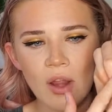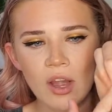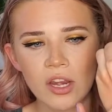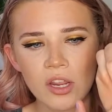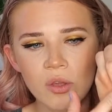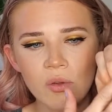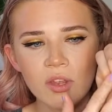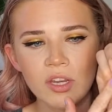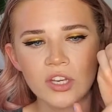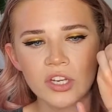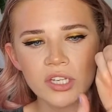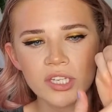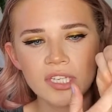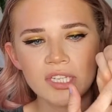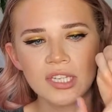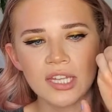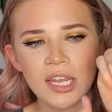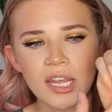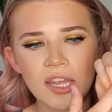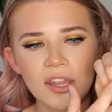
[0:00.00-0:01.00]
and you can just
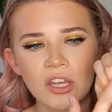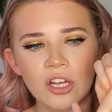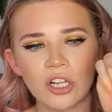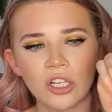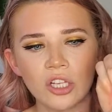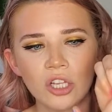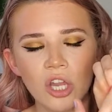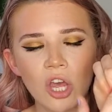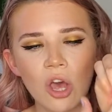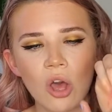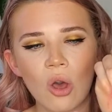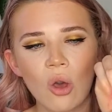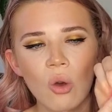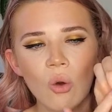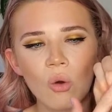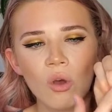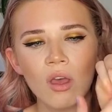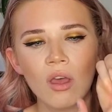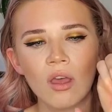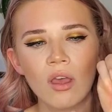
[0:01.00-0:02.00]
see the
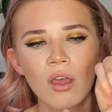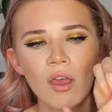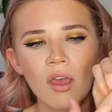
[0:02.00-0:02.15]
glow.